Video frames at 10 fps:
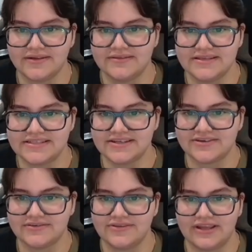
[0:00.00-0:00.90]
this
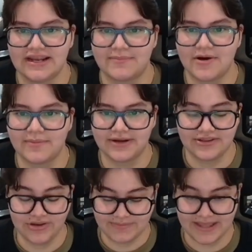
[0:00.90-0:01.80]
here. You can add a property.
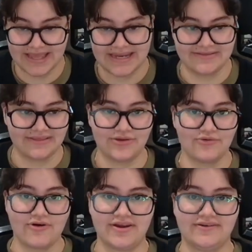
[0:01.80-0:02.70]
You can make anything that you
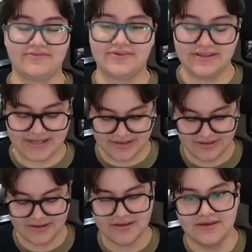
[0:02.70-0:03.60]
want, really.
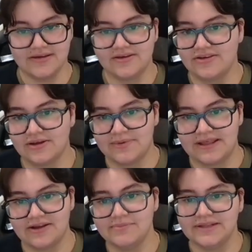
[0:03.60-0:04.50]
You can be
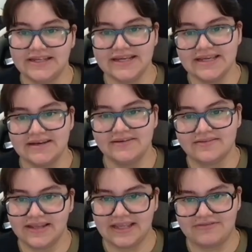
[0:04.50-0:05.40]
like completed,
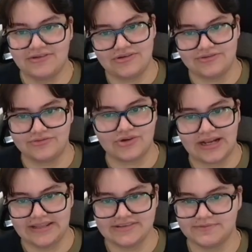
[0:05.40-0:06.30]
like if you're
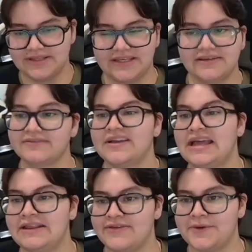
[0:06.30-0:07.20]
tracking something,
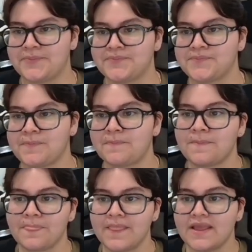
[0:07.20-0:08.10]
anything.
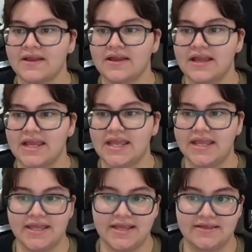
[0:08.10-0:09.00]

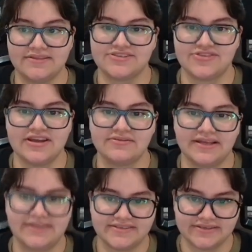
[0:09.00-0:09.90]
And these are the
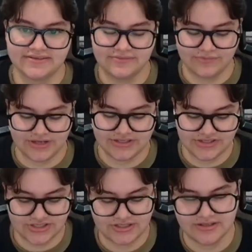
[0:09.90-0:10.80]
outlines,
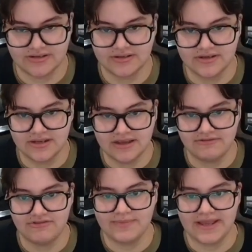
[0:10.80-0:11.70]
which
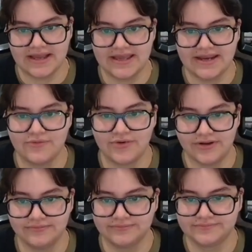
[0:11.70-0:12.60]
if you make a heading
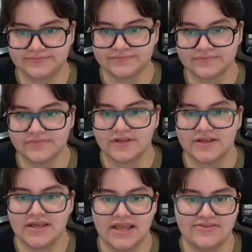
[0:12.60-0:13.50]
1,
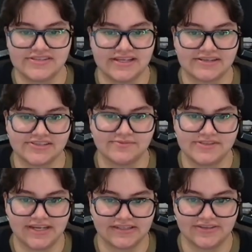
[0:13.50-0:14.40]
and this is like a
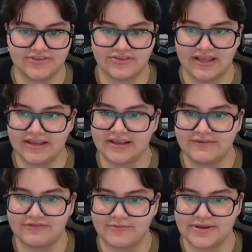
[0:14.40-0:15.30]
subject, and you're like
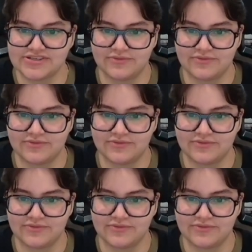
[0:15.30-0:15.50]
giving information or